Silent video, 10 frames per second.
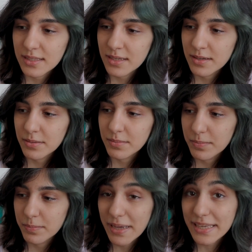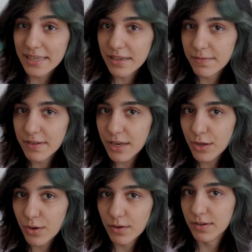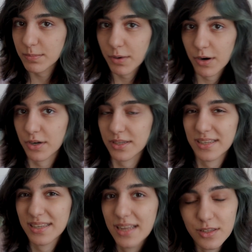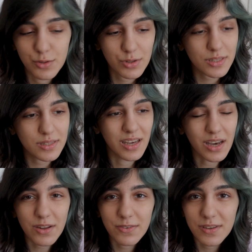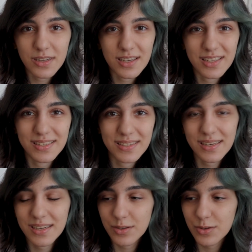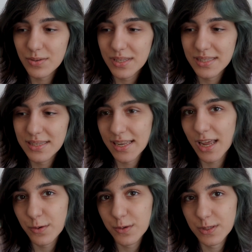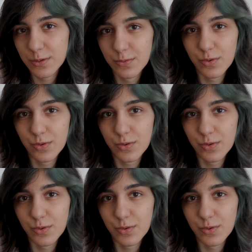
the making a video of it part, then you're not gonna feel good sitting through the 10 hours of